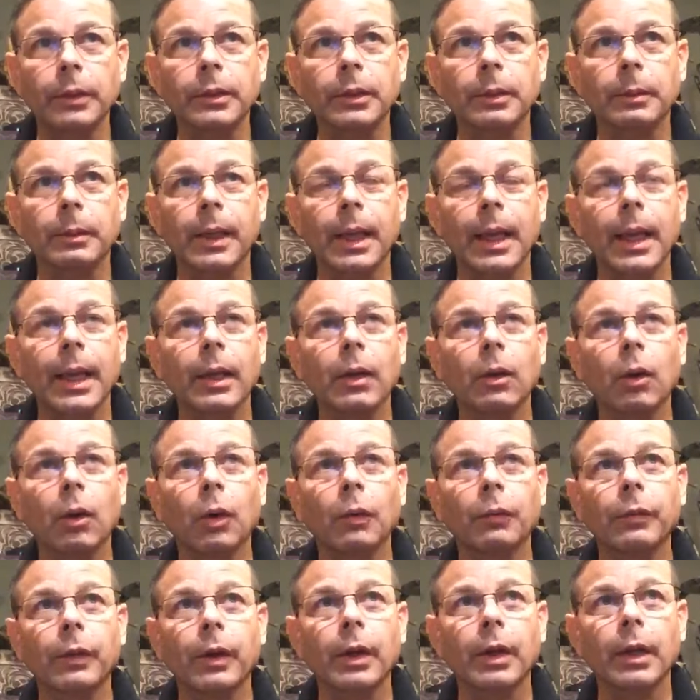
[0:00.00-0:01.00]
I'm going to head
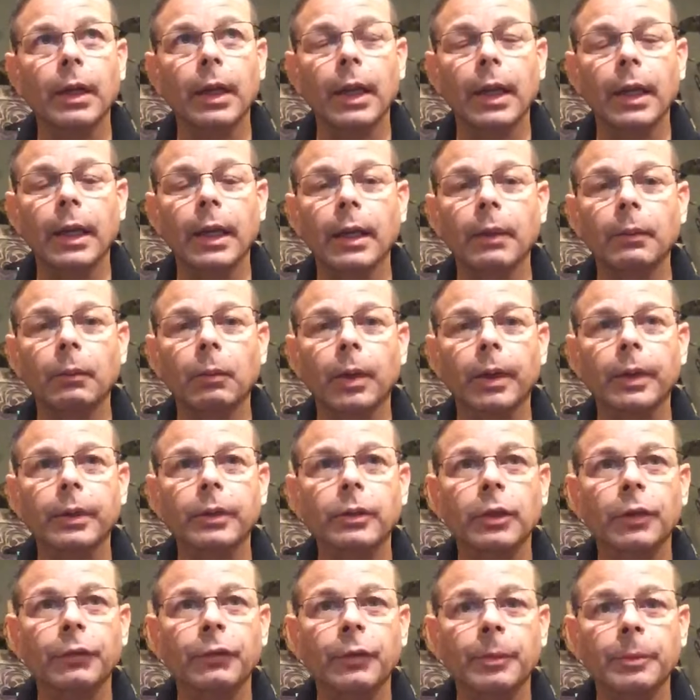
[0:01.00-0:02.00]
over and we're going to
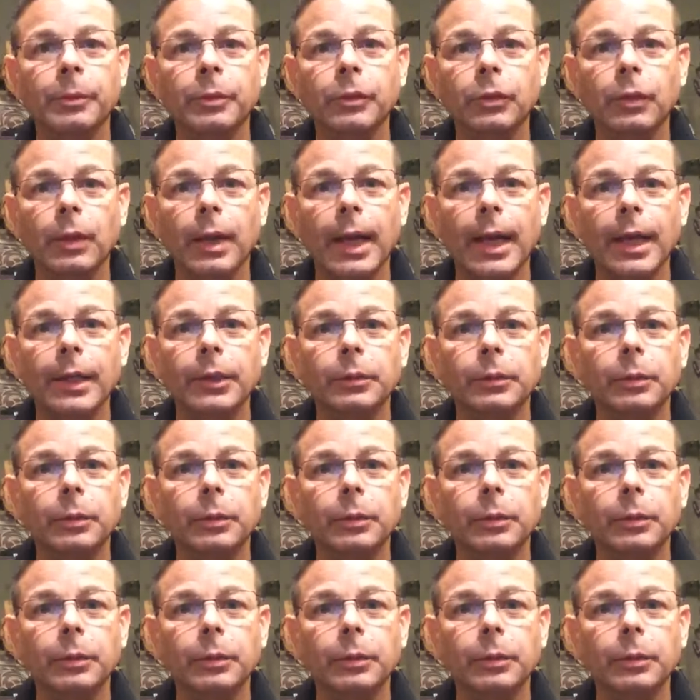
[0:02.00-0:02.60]
start from scratch.